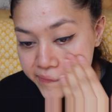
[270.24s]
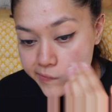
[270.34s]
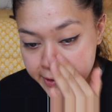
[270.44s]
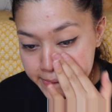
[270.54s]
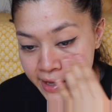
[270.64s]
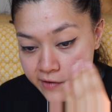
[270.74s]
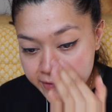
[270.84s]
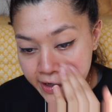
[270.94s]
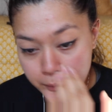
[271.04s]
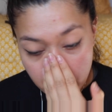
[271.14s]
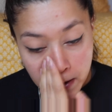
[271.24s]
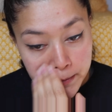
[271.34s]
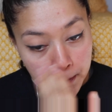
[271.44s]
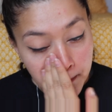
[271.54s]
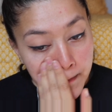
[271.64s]
their mattifying
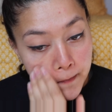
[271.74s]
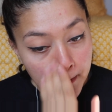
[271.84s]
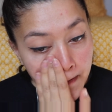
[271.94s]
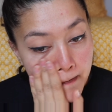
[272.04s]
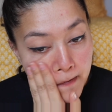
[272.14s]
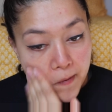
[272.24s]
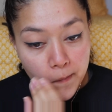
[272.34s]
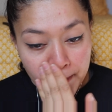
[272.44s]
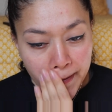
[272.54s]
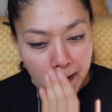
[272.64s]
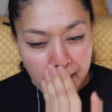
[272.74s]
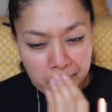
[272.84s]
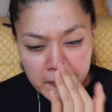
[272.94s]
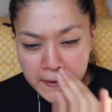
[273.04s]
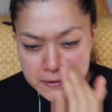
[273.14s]
primer, but I
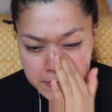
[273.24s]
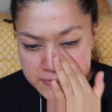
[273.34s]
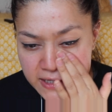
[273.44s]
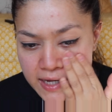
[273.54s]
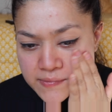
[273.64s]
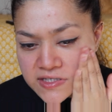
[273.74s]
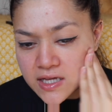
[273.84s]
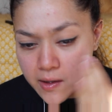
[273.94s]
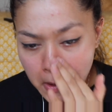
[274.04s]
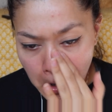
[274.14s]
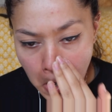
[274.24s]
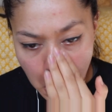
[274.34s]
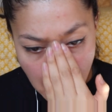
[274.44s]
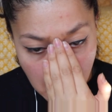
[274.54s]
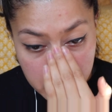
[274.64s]
feel like sometimes
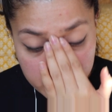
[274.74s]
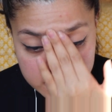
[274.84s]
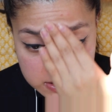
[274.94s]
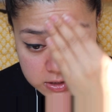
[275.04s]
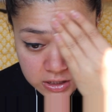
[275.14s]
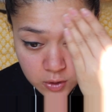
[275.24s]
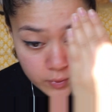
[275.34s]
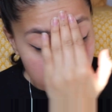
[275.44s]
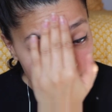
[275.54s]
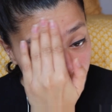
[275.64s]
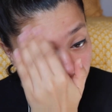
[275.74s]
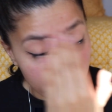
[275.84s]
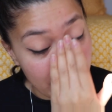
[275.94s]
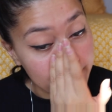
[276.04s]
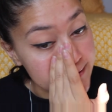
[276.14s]
you can see where the
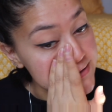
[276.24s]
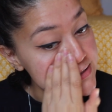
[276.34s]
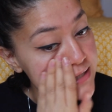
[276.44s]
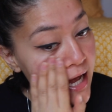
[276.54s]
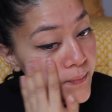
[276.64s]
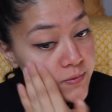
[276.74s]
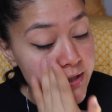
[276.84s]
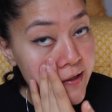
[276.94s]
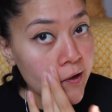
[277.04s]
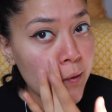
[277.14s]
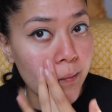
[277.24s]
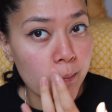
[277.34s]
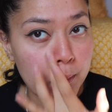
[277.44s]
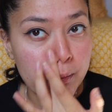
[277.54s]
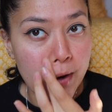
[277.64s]
primer stops, and I don't
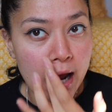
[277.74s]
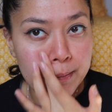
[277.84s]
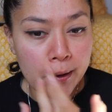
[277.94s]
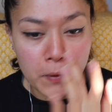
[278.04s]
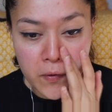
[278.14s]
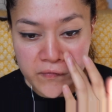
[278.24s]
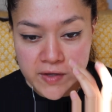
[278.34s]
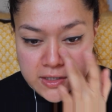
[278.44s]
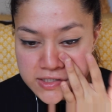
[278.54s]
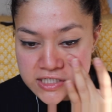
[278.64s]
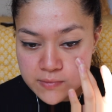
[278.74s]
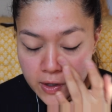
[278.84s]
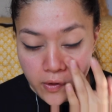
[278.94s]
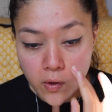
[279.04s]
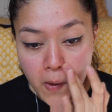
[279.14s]
prime my whole face because my
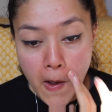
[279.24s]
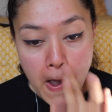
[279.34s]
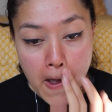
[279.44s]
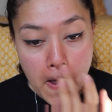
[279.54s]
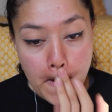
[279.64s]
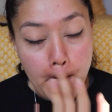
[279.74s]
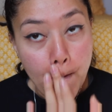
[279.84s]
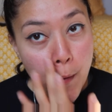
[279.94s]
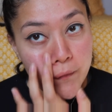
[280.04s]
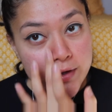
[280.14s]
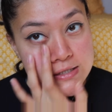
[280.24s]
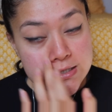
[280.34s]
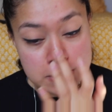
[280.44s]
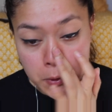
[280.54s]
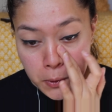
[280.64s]
whole face
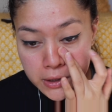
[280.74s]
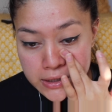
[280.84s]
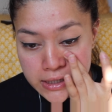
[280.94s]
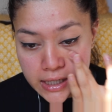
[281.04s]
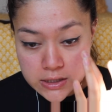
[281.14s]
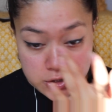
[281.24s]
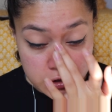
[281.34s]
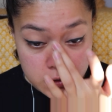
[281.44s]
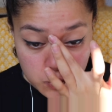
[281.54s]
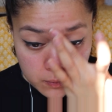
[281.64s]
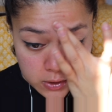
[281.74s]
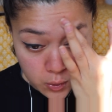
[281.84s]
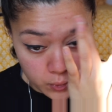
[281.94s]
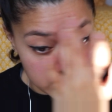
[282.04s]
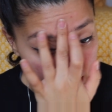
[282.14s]
isn't oily. It's just normally
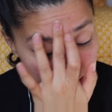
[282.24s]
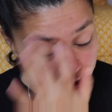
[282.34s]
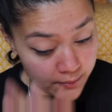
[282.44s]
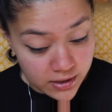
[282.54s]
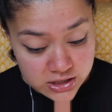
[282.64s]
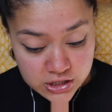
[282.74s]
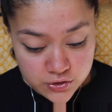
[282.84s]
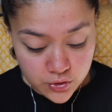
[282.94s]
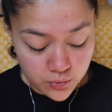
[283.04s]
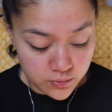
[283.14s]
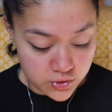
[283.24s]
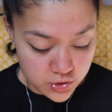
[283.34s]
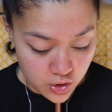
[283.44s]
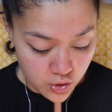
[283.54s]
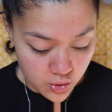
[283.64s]
oily in my T-zone,
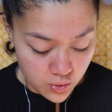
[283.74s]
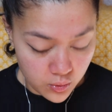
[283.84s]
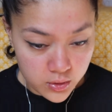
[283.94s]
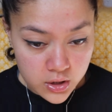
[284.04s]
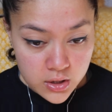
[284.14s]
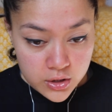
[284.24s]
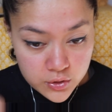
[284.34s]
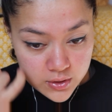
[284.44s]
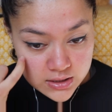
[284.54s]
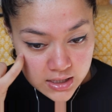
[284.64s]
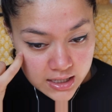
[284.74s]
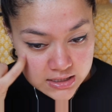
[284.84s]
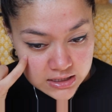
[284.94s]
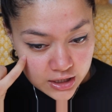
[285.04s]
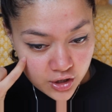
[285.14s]
so you can kind of
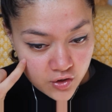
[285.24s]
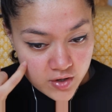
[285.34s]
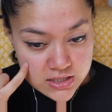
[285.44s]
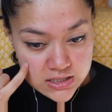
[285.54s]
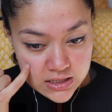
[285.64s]
see like a crusty